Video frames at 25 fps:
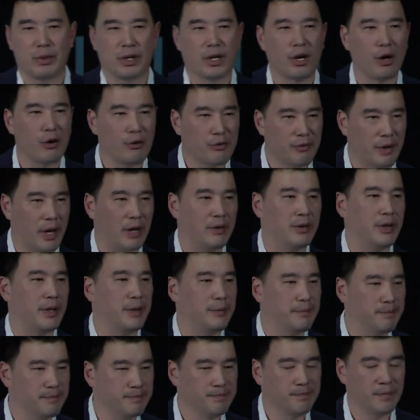We
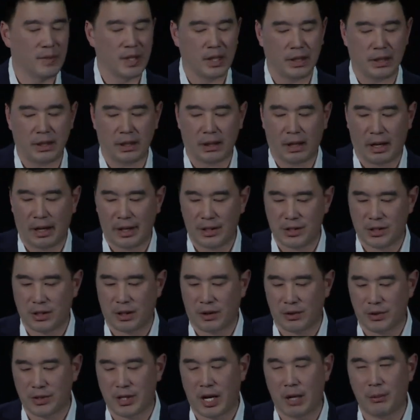co-founded an alliance
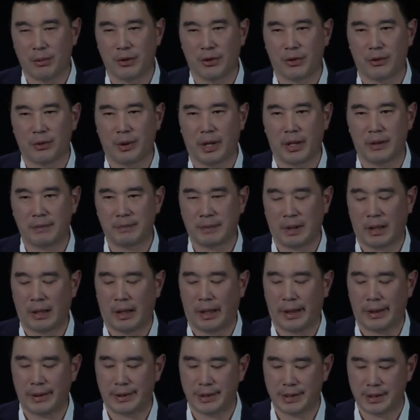called Cyber Threat
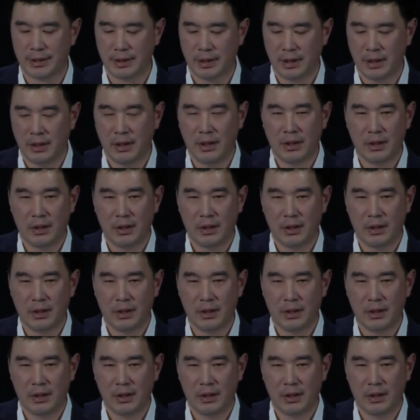Alliance